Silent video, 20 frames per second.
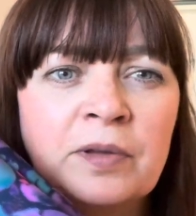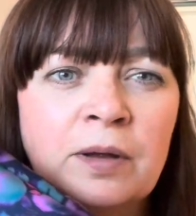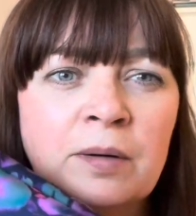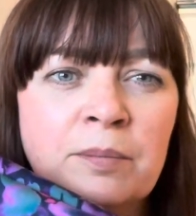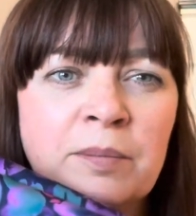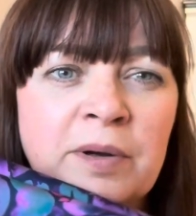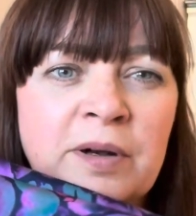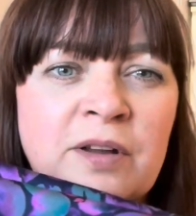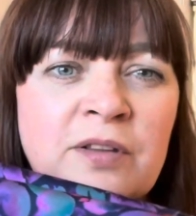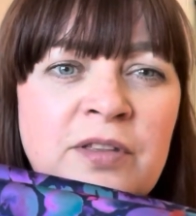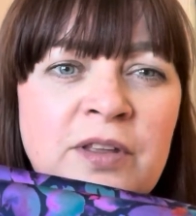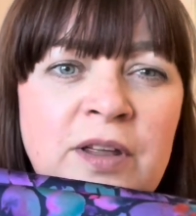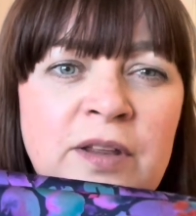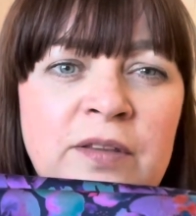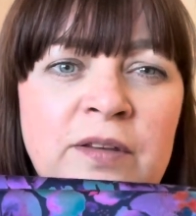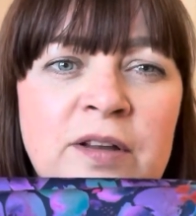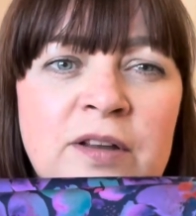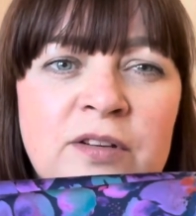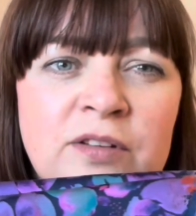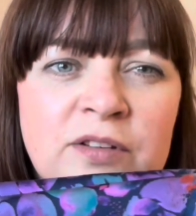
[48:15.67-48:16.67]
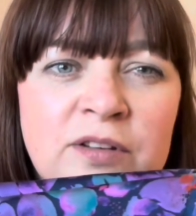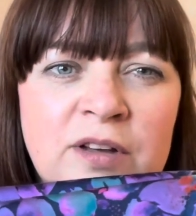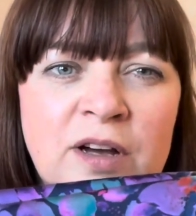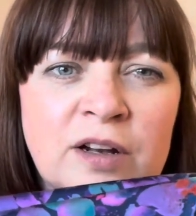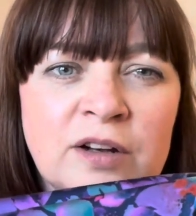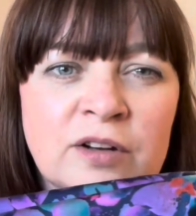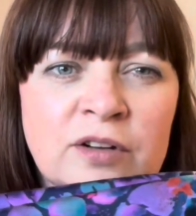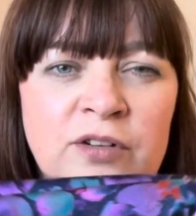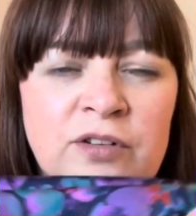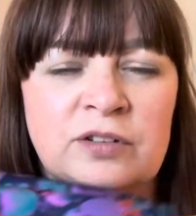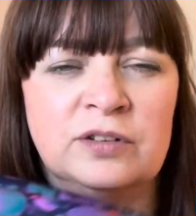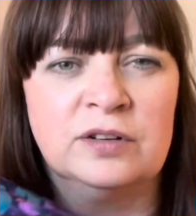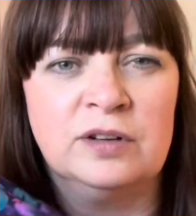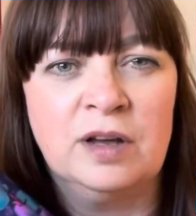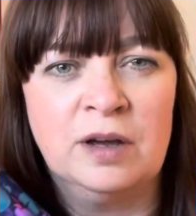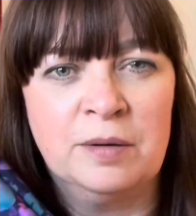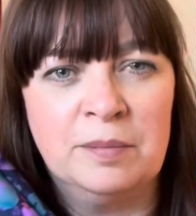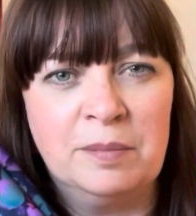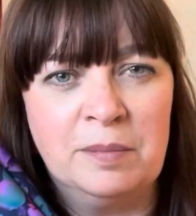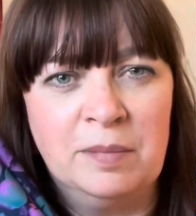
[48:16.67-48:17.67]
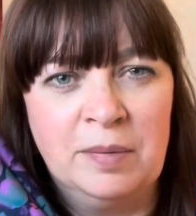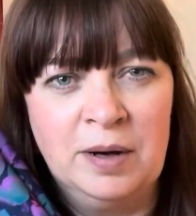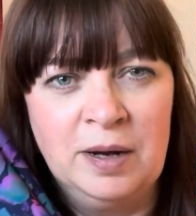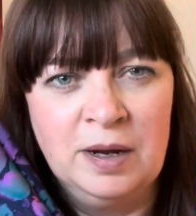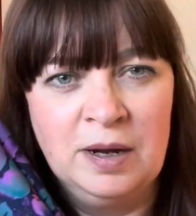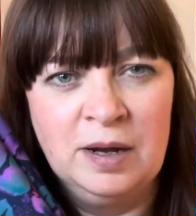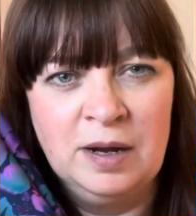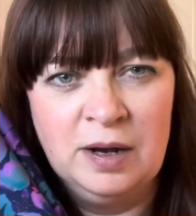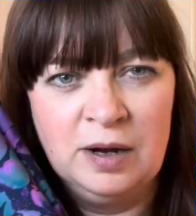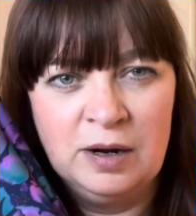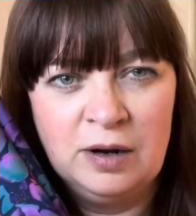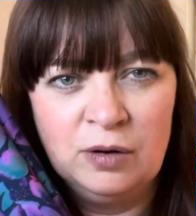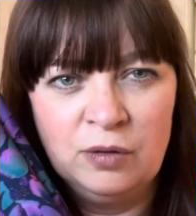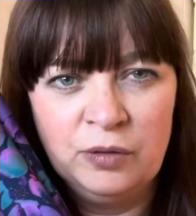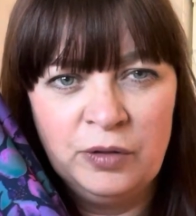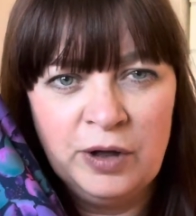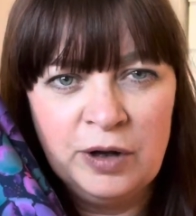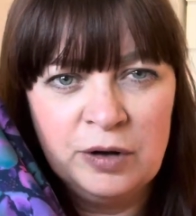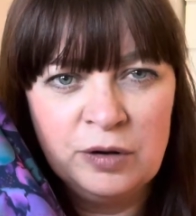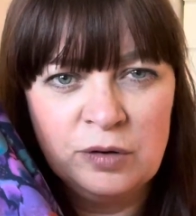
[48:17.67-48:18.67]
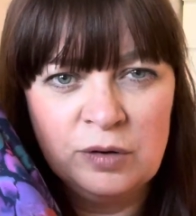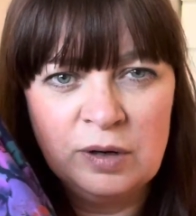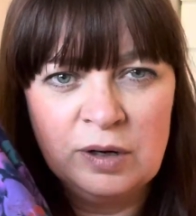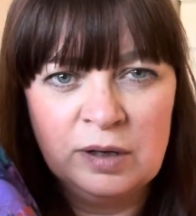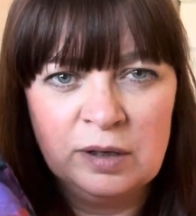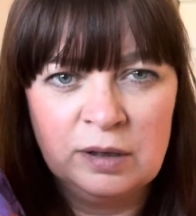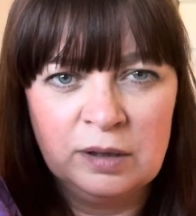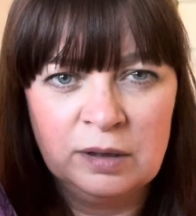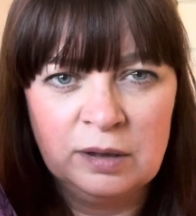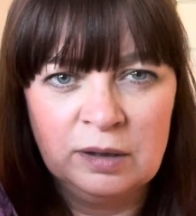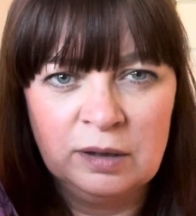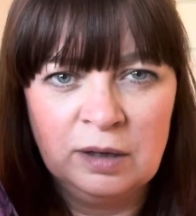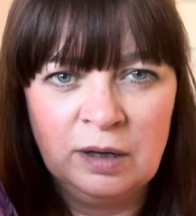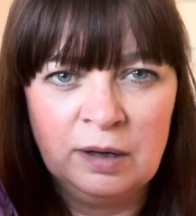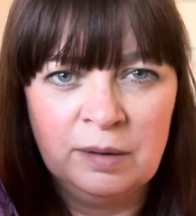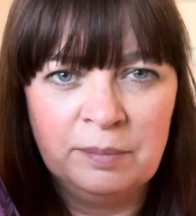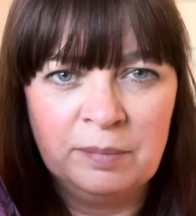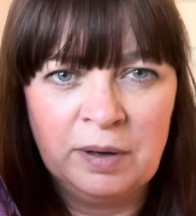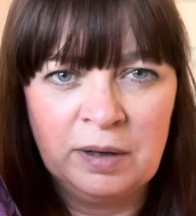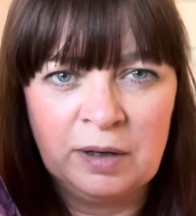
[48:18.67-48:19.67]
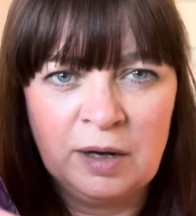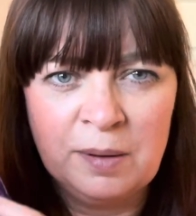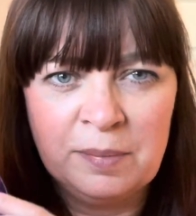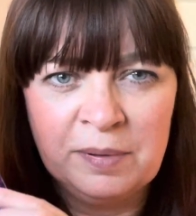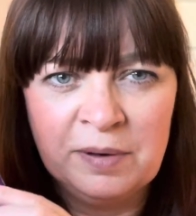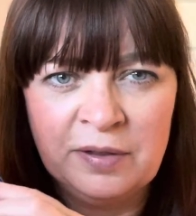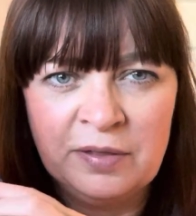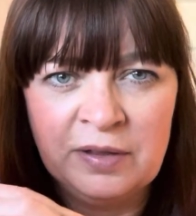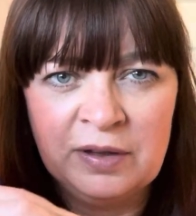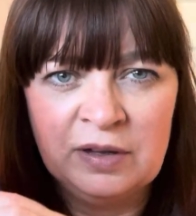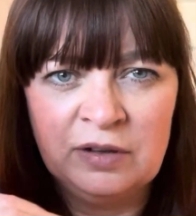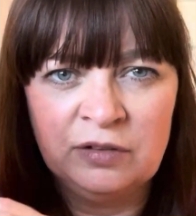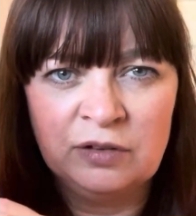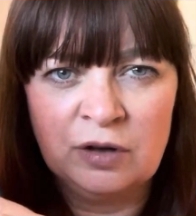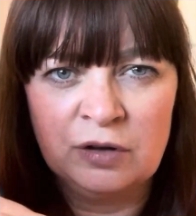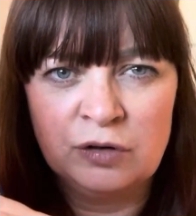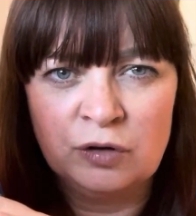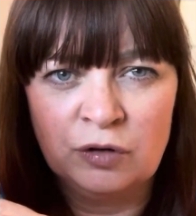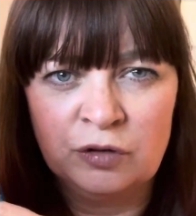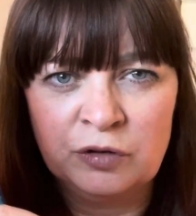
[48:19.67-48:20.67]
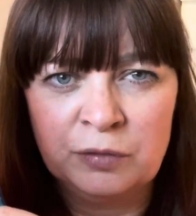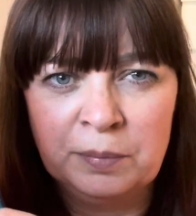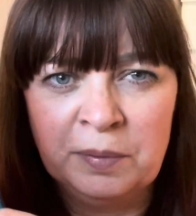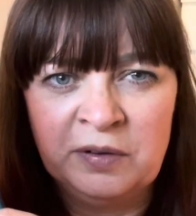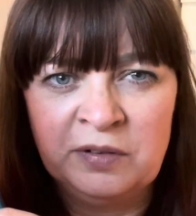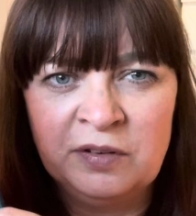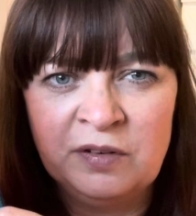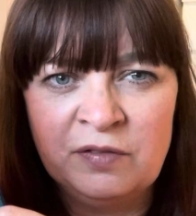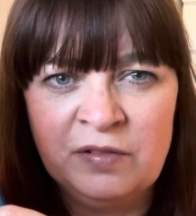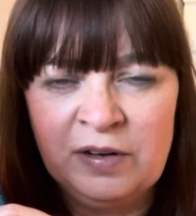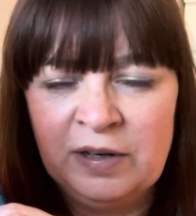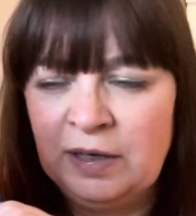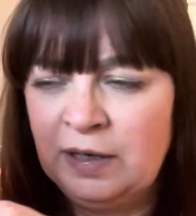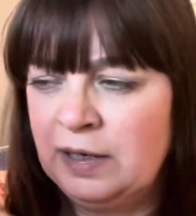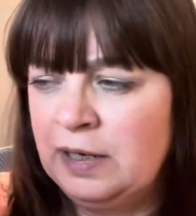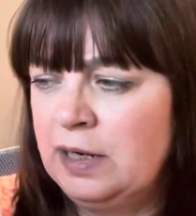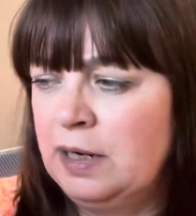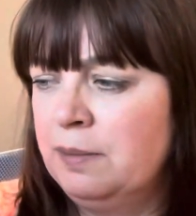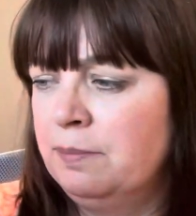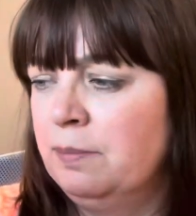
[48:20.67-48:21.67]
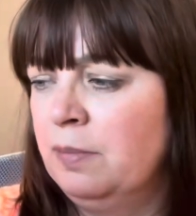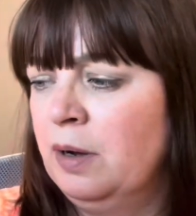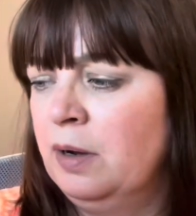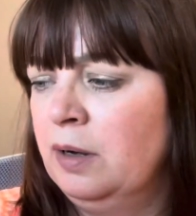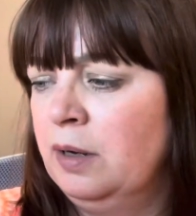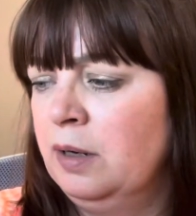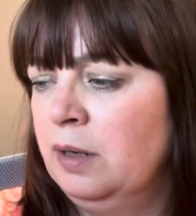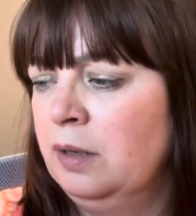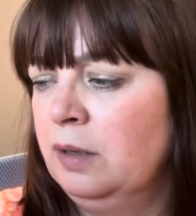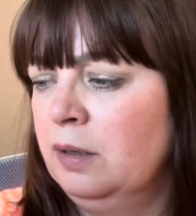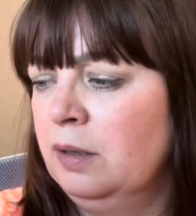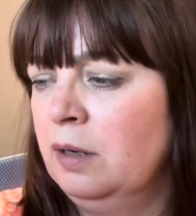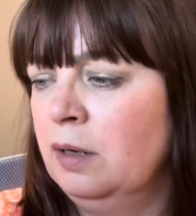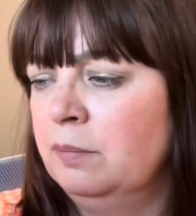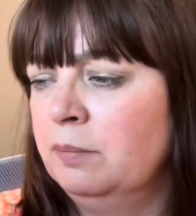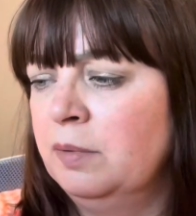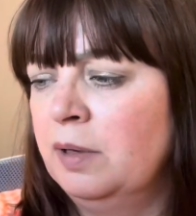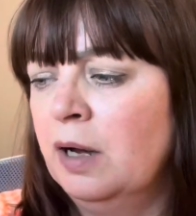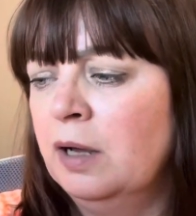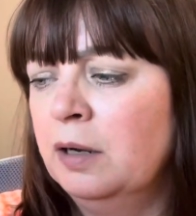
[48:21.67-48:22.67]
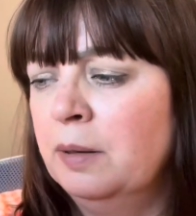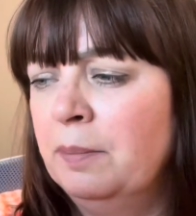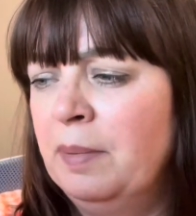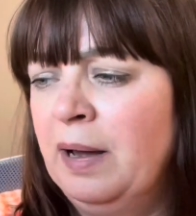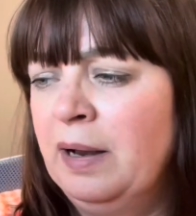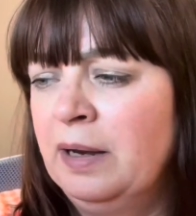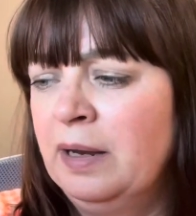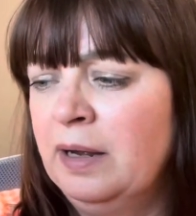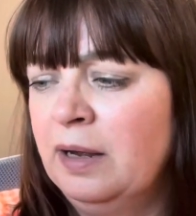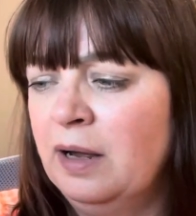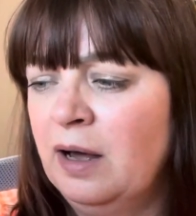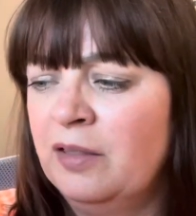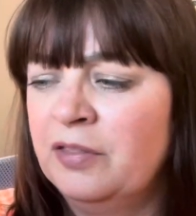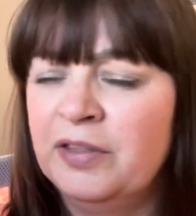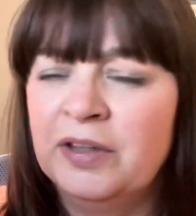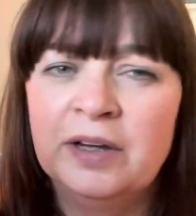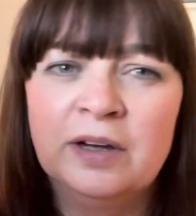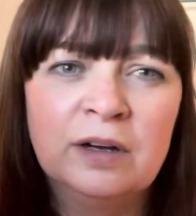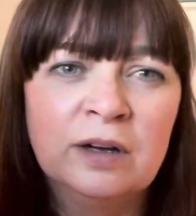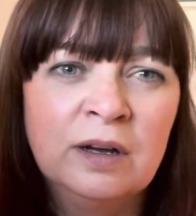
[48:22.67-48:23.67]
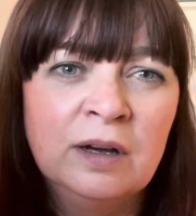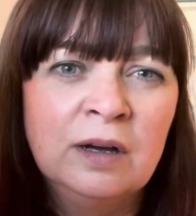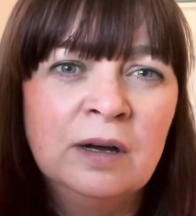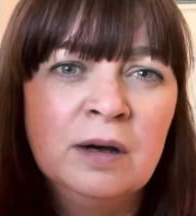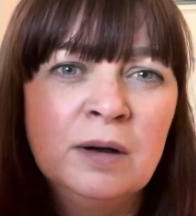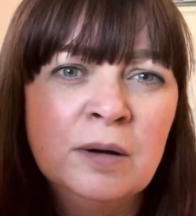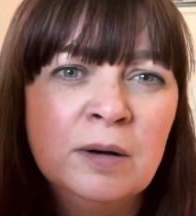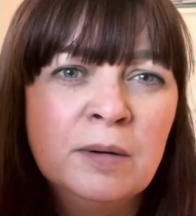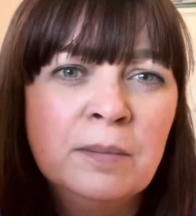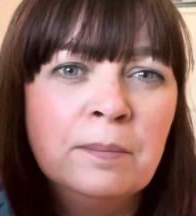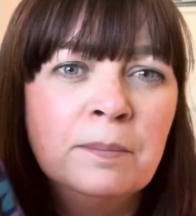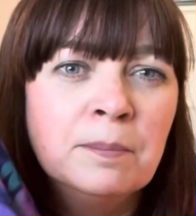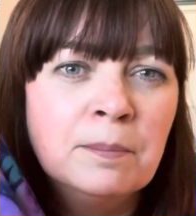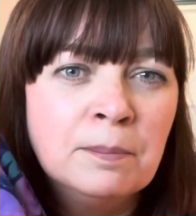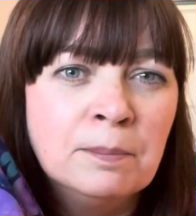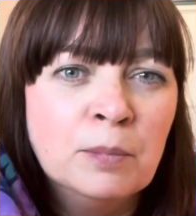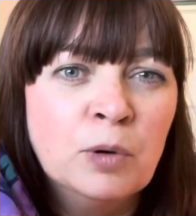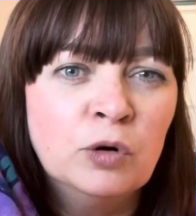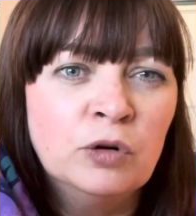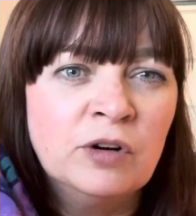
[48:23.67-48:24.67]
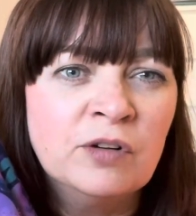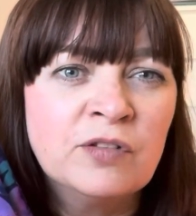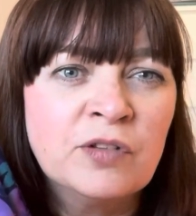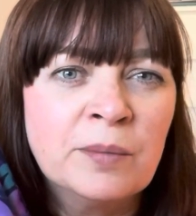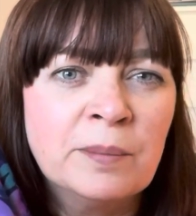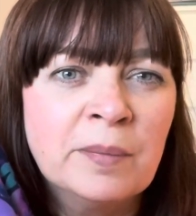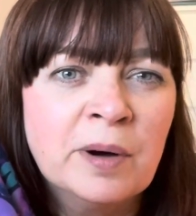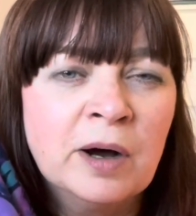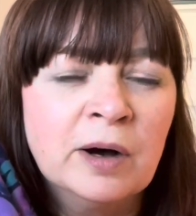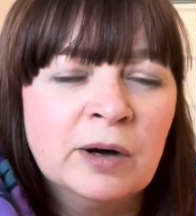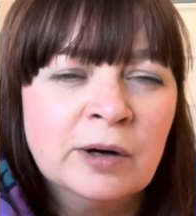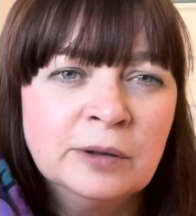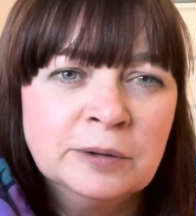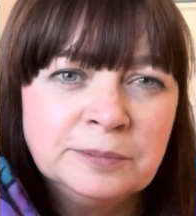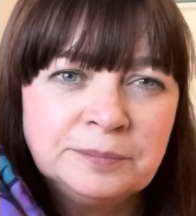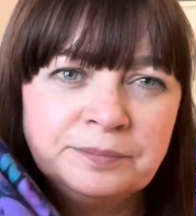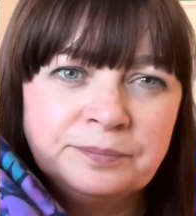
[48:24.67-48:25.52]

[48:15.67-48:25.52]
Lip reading: but I think these colours, although a couple of these are not specifically in my colour palette, I think more of them are,